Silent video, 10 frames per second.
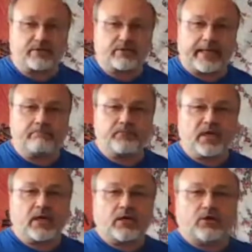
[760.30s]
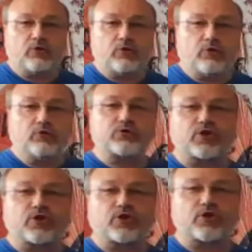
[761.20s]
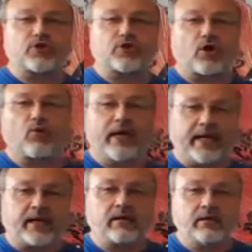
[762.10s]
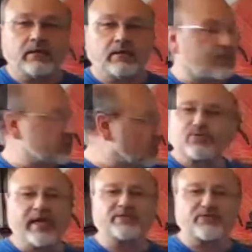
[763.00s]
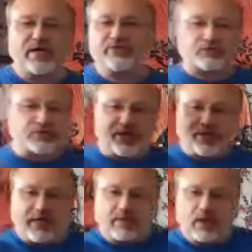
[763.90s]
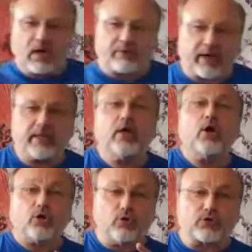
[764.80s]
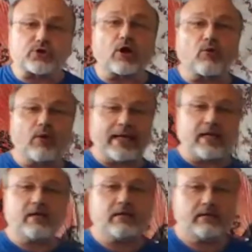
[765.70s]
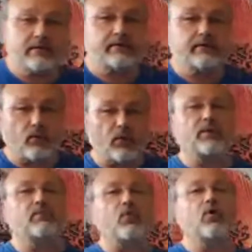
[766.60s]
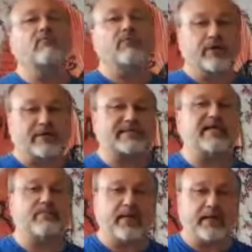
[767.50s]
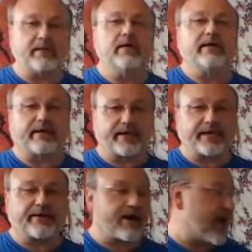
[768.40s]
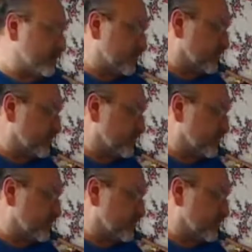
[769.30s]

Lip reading: okay? You start winning. As long as he's winning, his friends are cheering him on, right? You start winning, more of them are going to step in and kick your